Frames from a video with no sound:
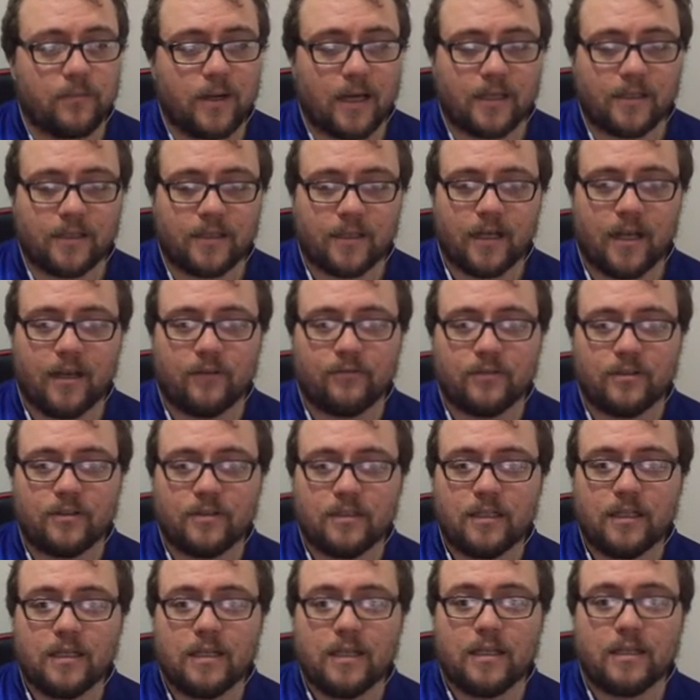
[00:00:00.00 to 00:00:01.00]
on Madden
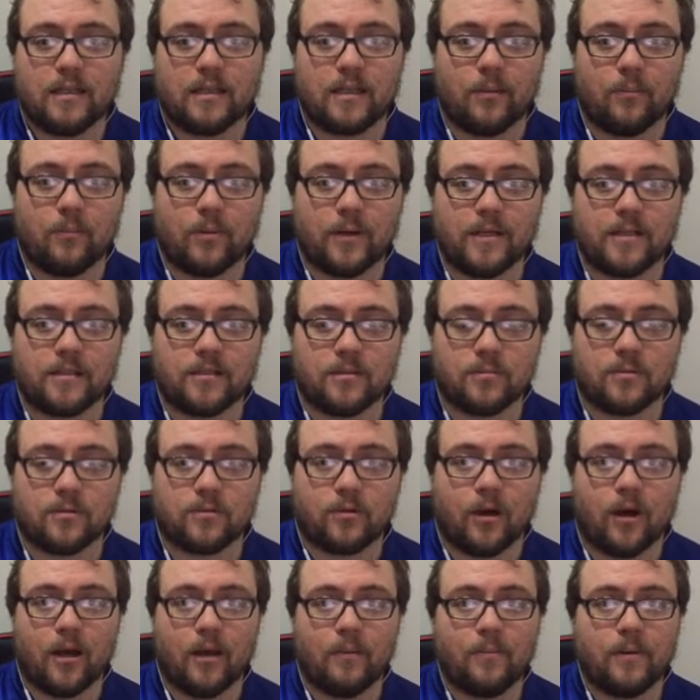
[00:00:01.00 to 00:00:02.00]
11, then please
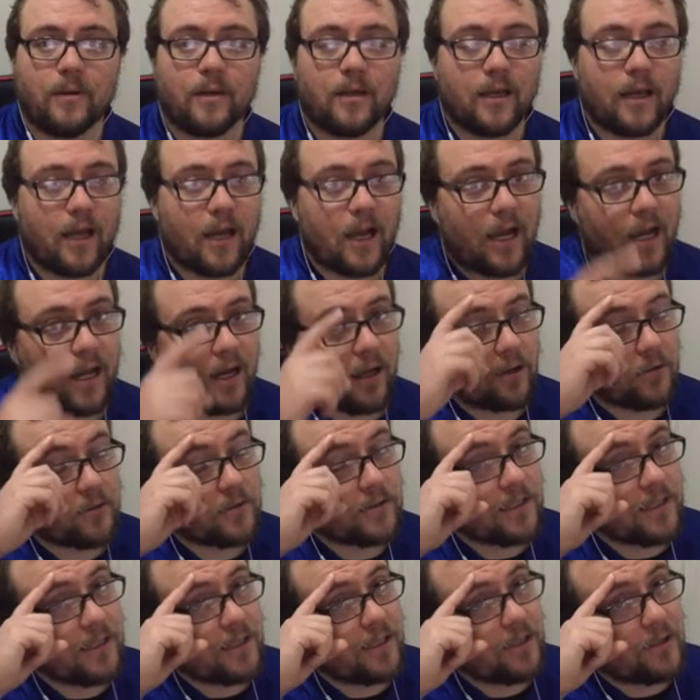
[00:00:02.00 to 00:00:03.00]
subscribe, and I
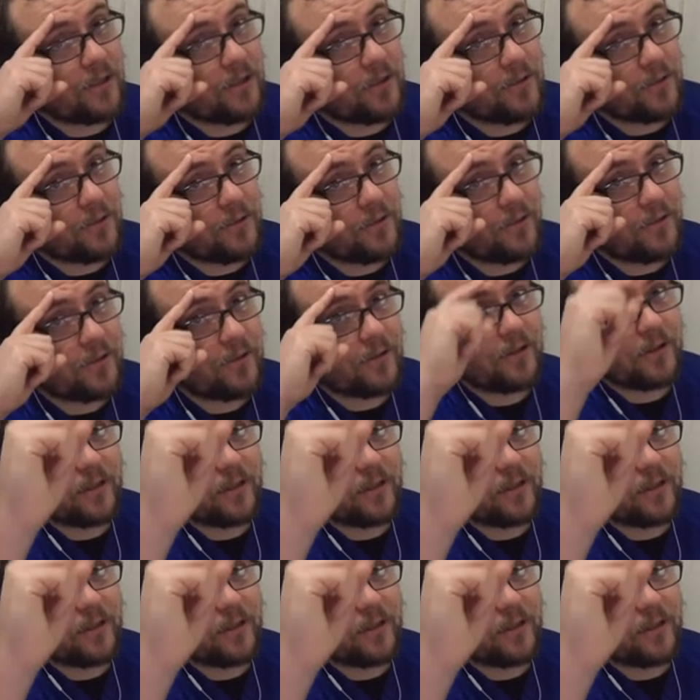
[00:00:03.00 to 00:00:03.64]
will see you